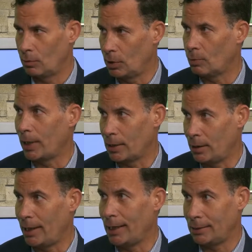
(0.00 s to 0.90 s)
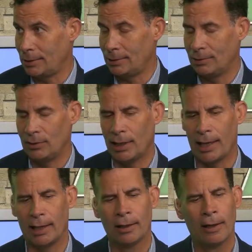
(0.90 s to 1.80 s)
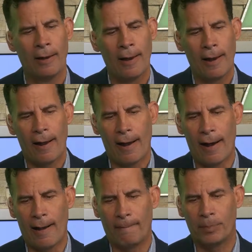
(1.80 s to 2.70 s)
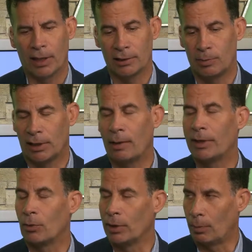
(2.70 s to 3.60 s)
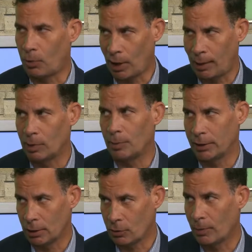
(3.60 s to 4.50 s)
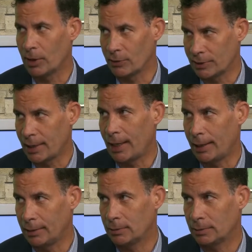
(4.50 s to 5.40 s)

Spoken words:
with my client to do that. It's becoming a real problem on the criminal side.